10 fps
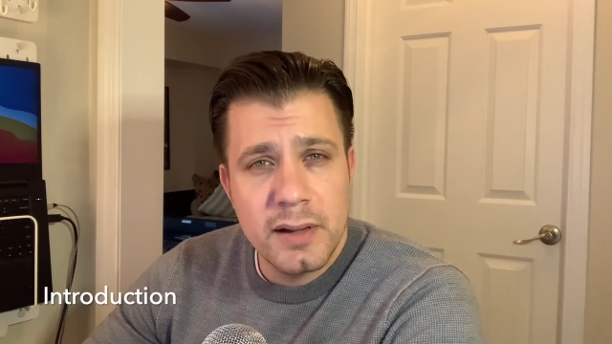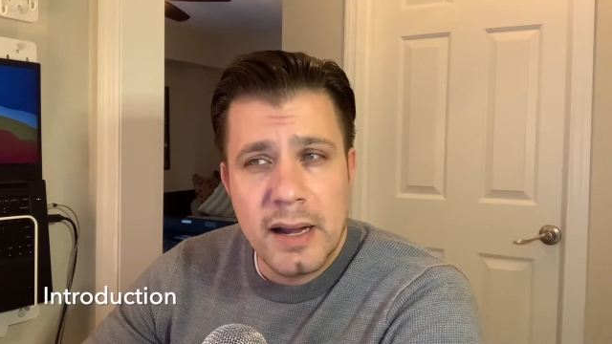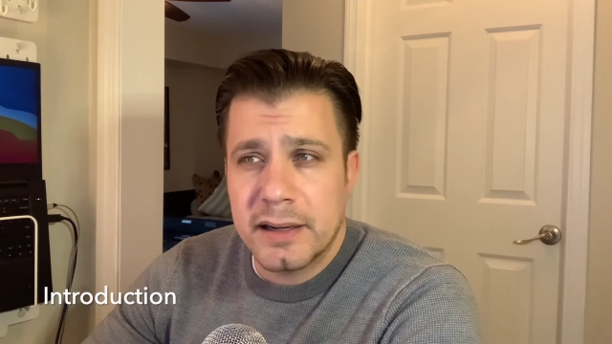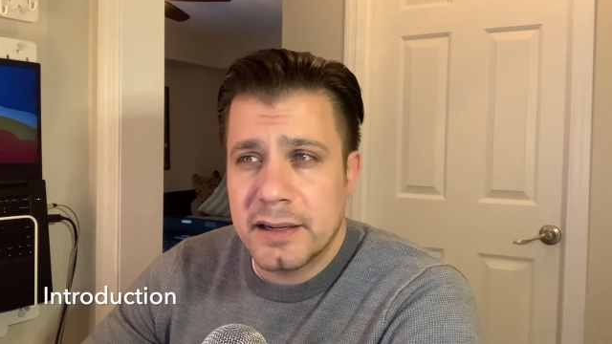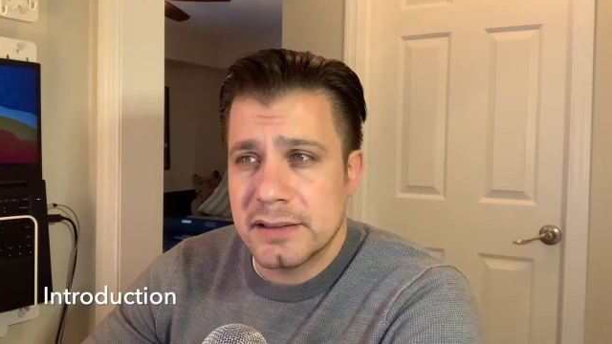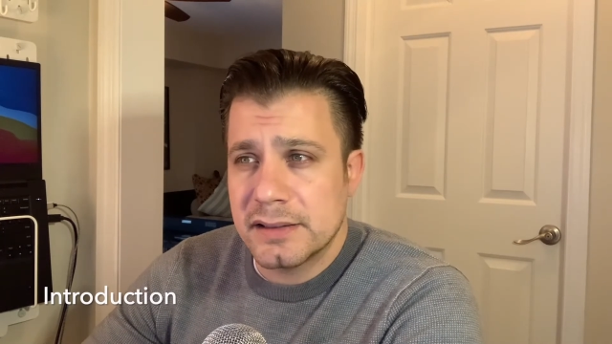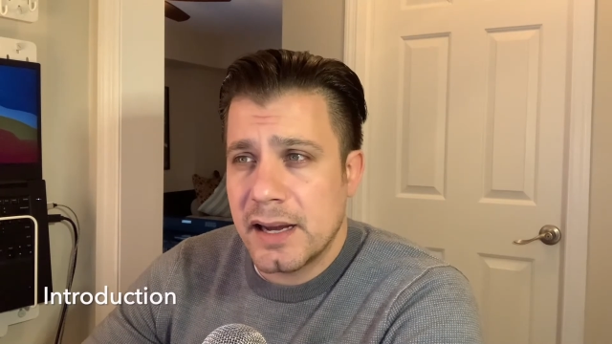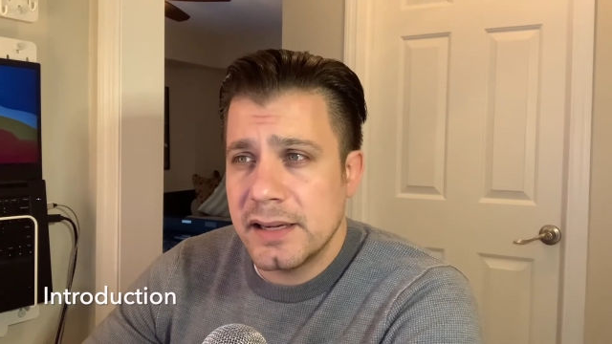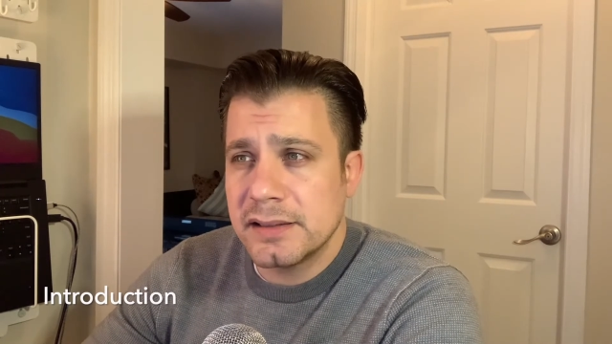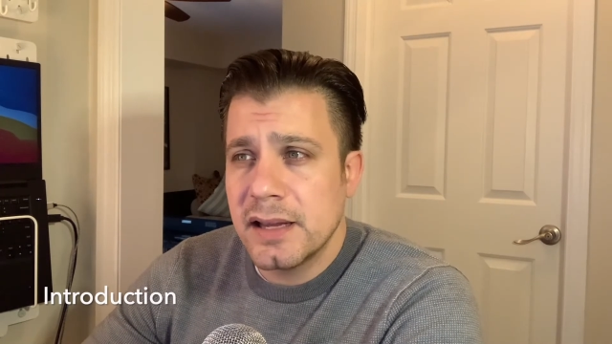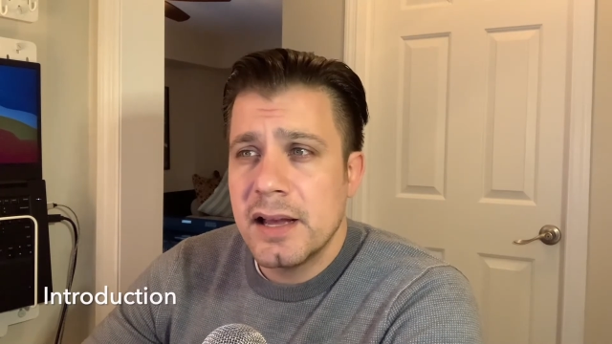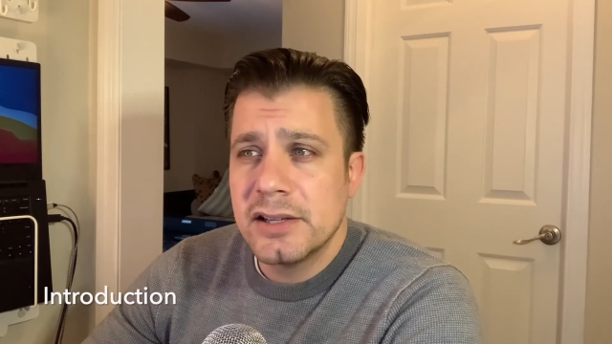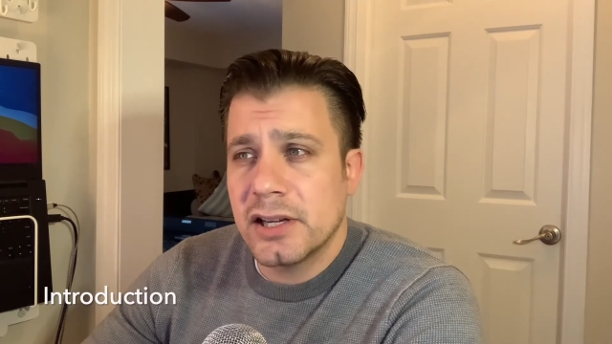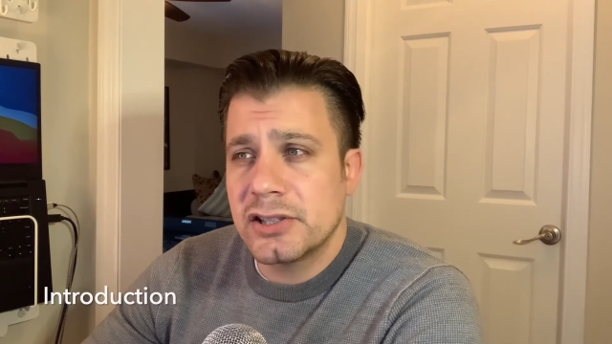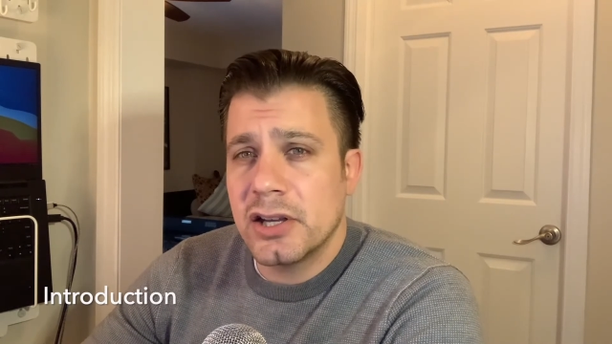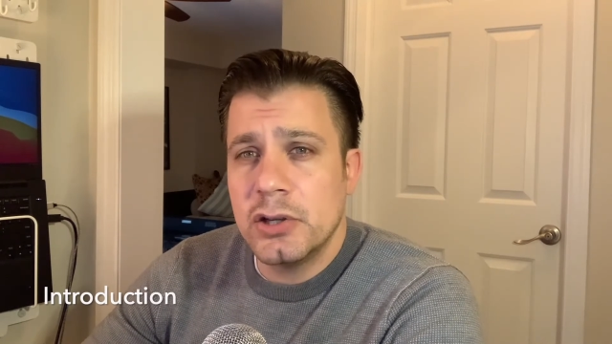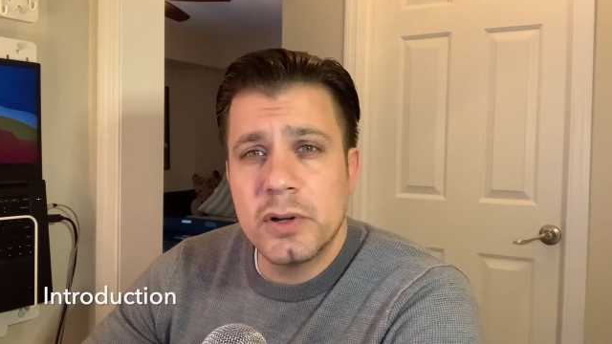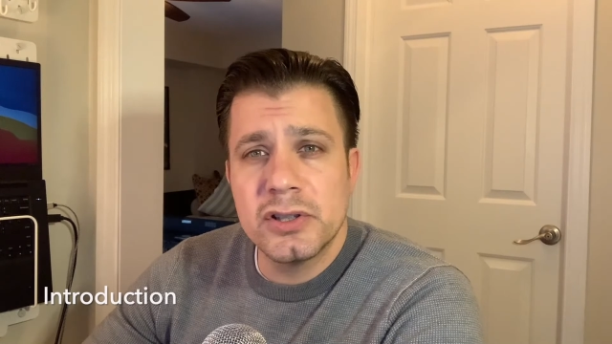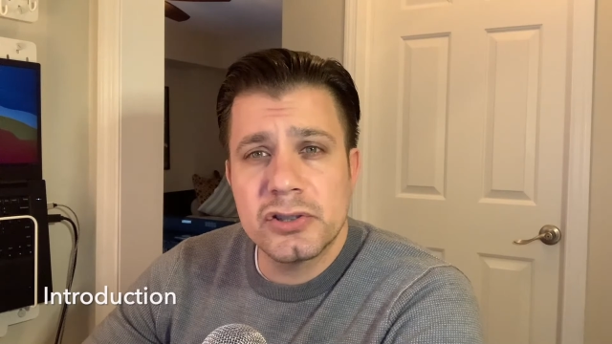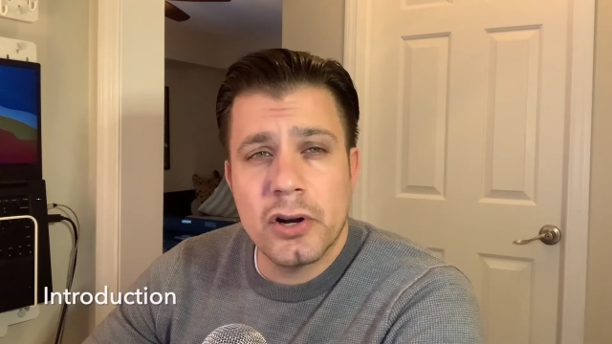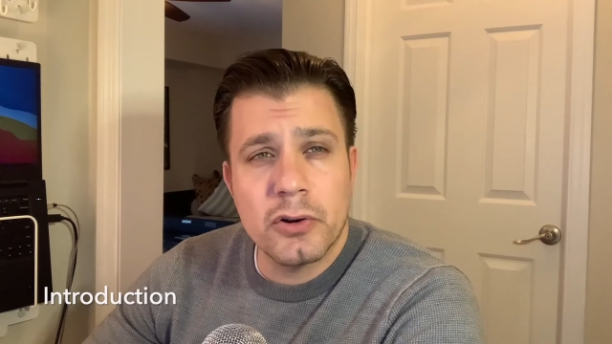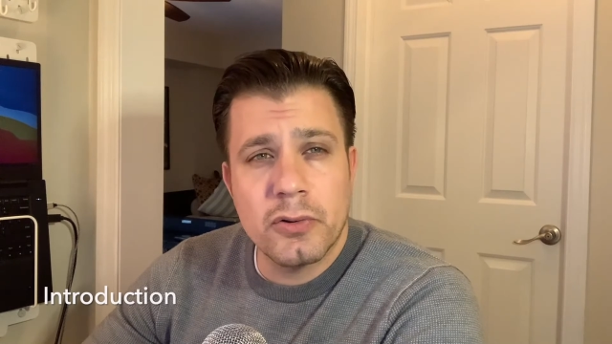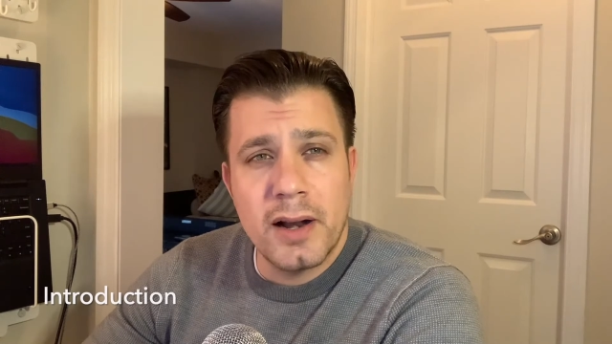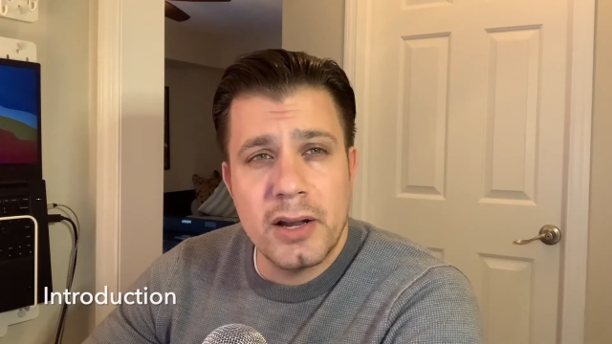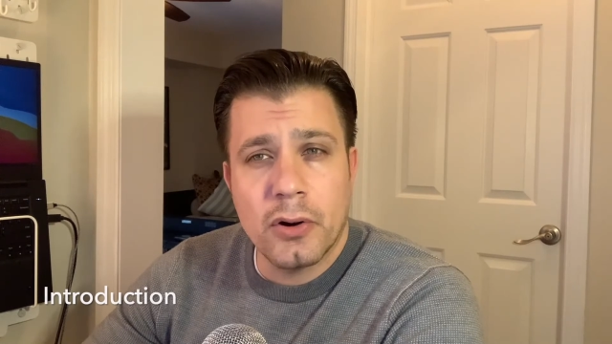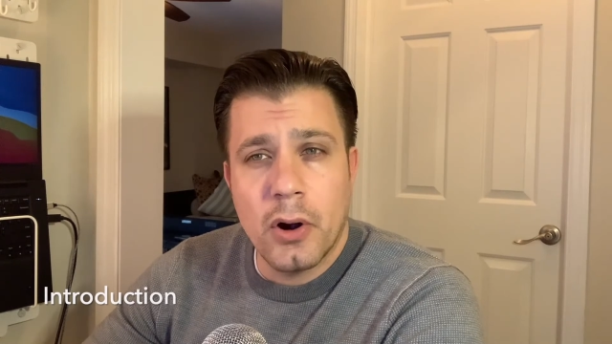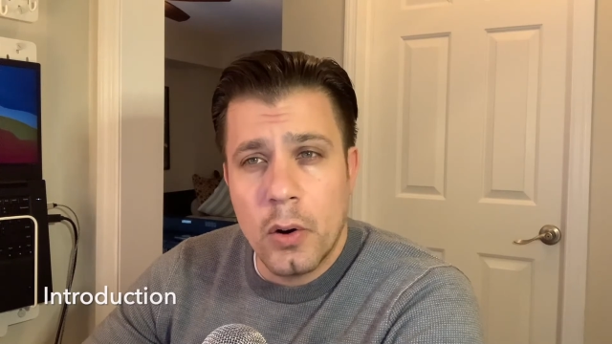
and concise, such that you can start creating your